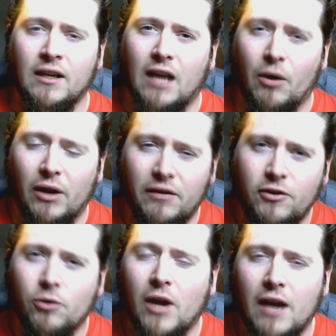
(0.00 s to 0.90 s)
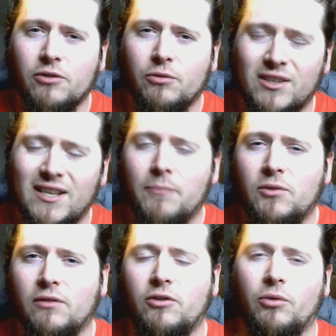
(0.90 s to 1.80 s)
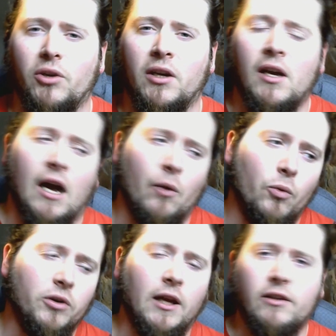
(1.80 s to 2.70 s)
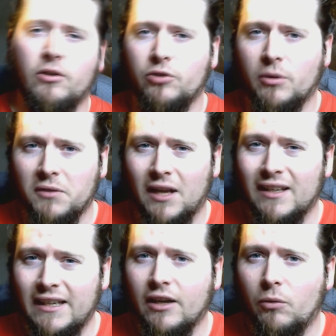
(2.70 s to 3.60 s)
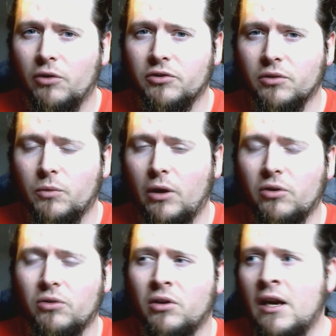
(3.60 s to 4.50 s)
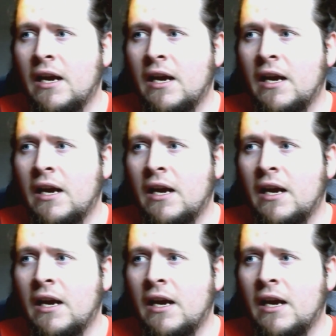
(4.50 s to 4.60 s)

Now, if you guys are receptive to it, I would like to do some La Liga ones as well, because